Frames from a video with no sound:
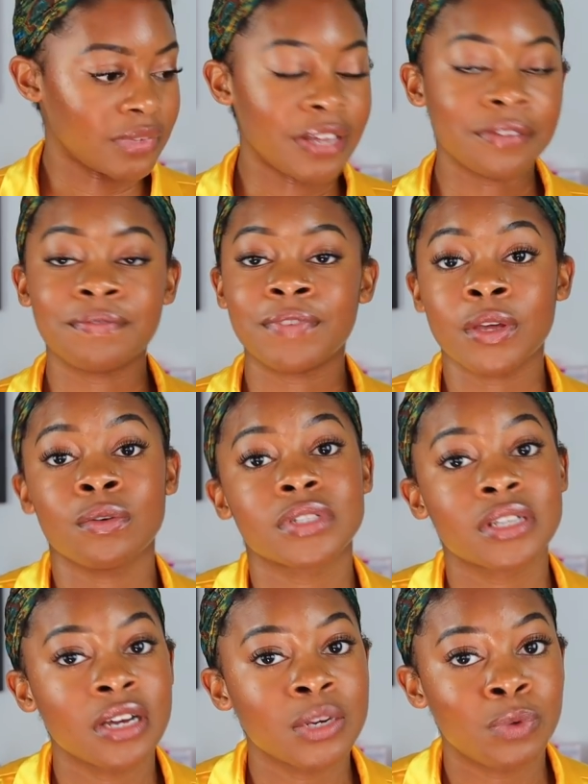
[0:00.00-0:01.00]
It feels
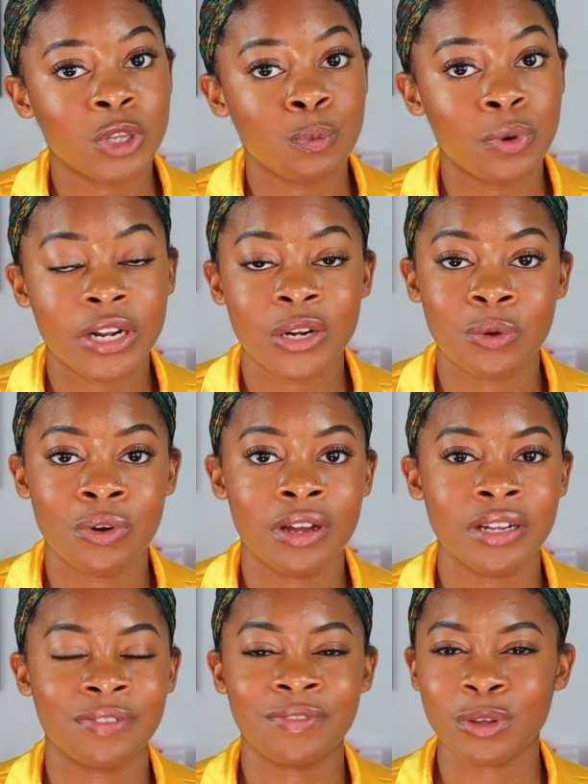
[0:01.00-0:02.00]
good when you put it on.
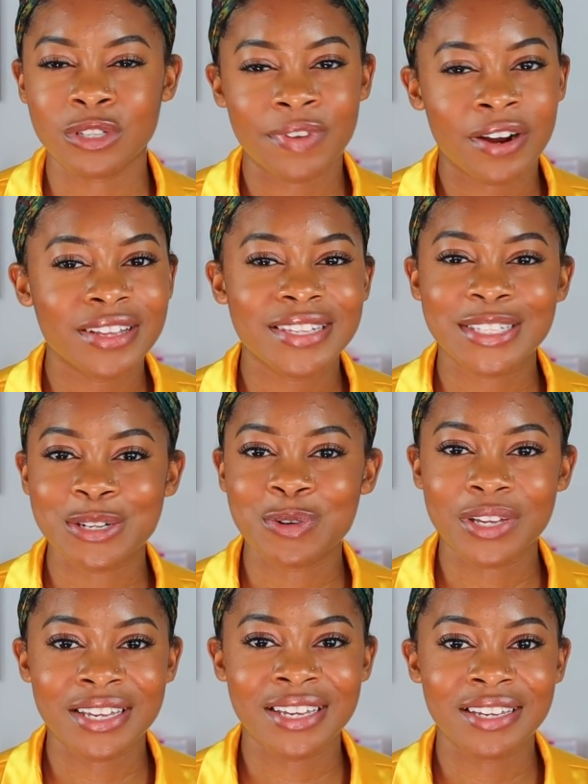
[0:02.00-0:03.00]
It feels very
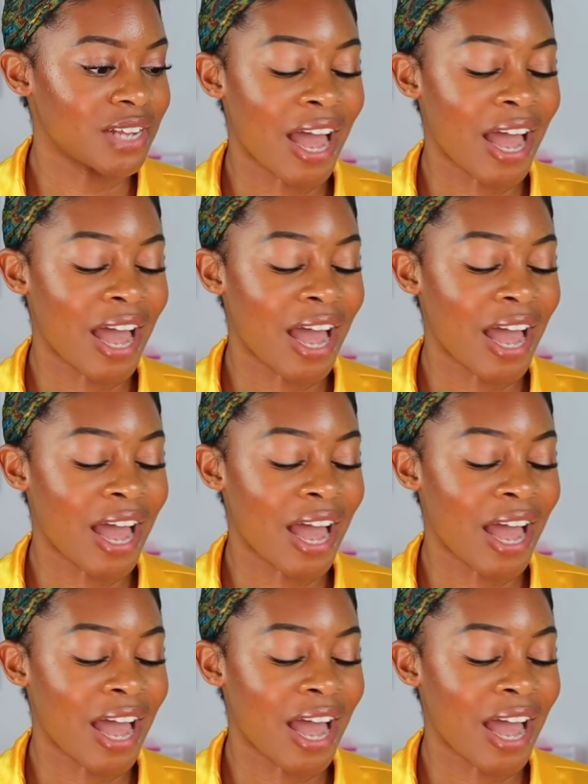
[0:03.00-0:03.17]
silky.